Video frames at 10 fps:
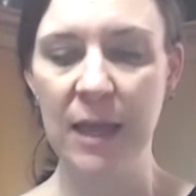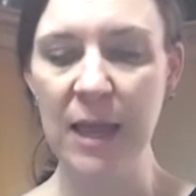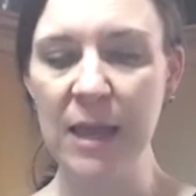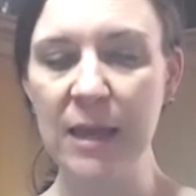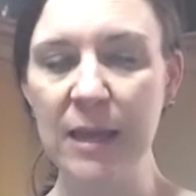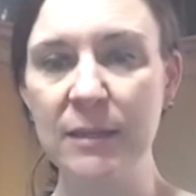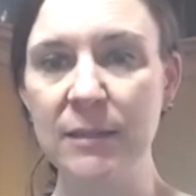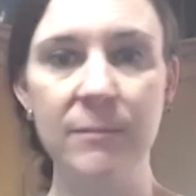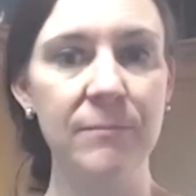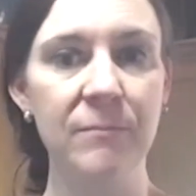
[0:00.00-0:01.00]
and
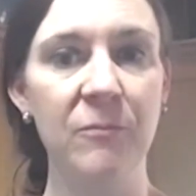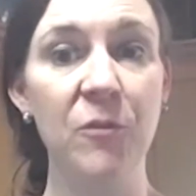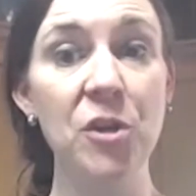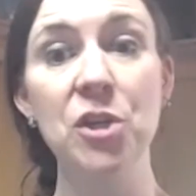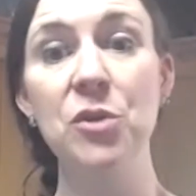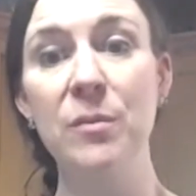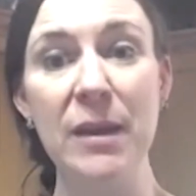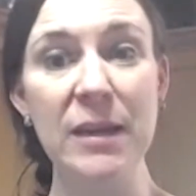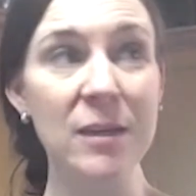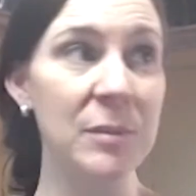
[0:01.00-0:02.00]
for you, it may
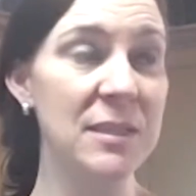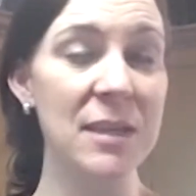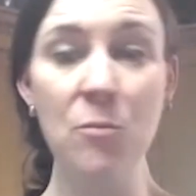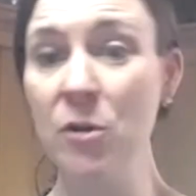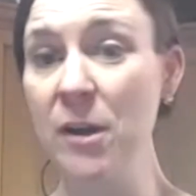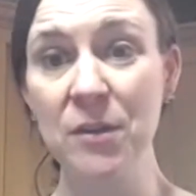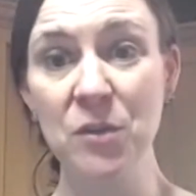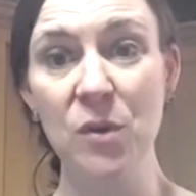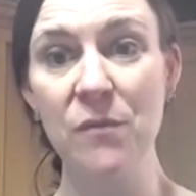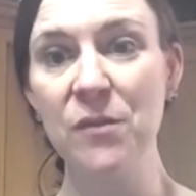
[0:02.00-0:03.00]
need to be somewhere else,
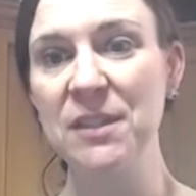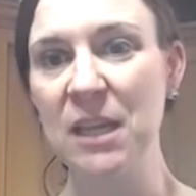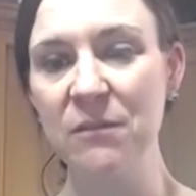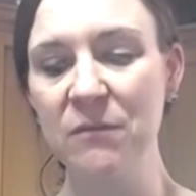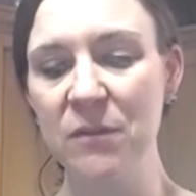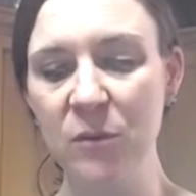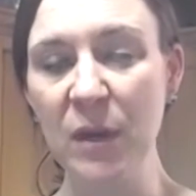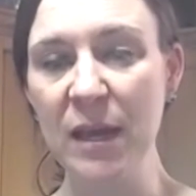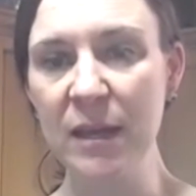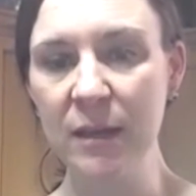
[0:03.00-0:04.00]
wherever it's out of the
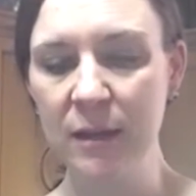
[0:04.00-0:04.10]
way.